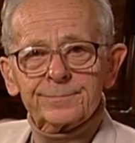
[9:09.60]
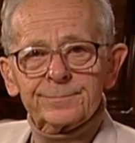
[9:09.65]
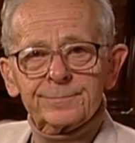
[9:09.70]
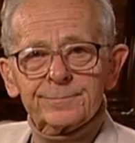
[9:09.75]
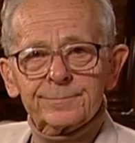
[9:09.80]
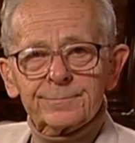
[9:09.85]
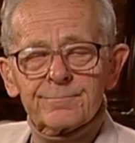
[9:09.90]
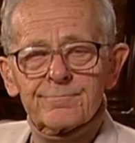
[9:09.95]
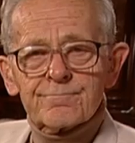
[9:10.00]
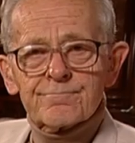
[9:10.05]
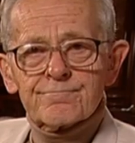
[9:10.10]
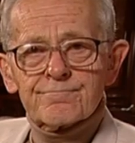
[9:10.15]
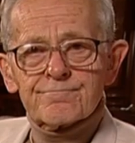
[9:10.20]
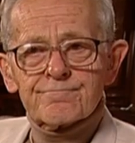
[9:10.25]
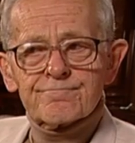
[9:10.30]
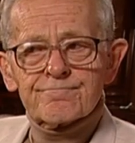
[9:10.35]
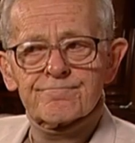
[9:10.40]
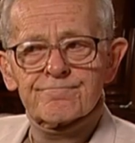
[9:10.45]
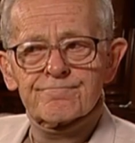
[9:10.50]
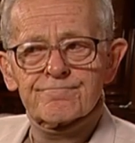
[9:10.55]

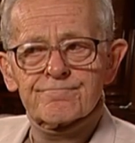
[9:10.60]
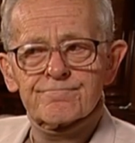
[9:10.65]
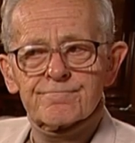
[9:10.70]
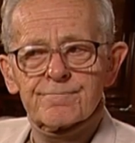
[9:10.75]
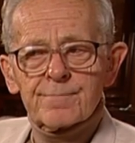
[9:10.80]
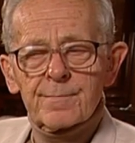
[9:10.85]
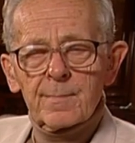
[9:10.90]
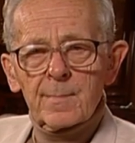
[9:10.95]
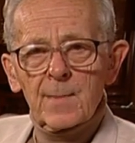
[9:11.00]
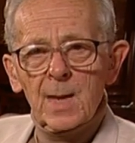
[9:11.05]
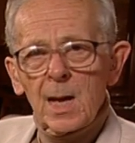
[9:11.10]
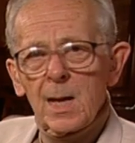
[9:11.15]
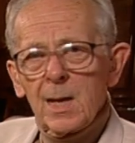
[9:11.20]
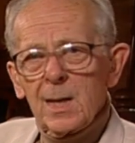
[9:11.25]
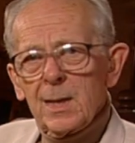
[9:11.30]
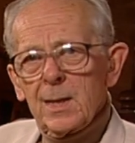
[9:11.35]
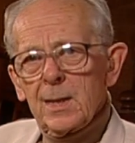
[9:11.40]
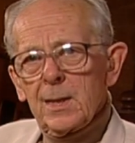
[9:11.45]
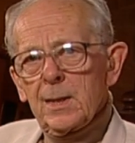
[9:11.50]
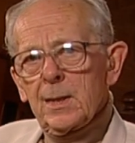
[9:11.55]

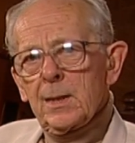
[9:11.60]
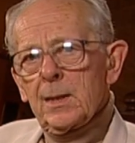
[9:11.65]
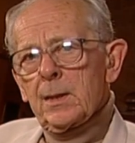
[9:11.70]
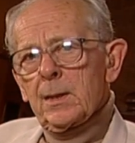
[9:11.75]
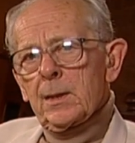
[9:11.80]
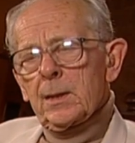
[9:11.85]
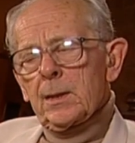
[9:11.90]
Nothing is said.